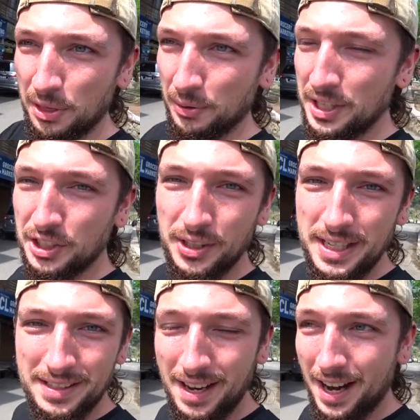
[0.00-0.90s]
or three
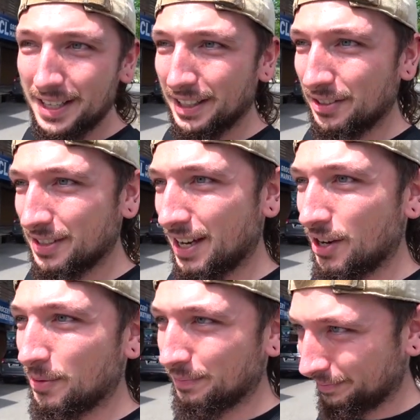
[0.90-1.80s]
street, tiny little
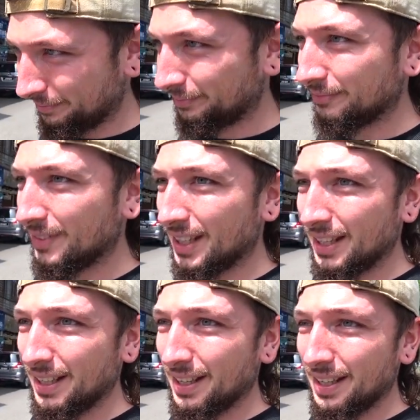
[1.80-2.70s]
town.
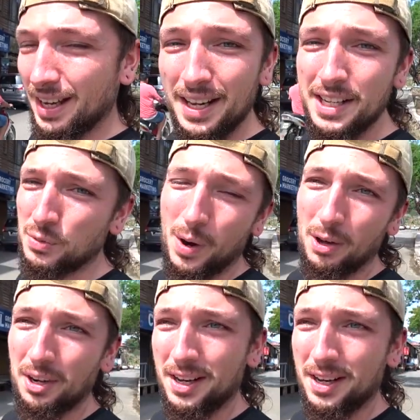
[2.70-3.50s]
And it's well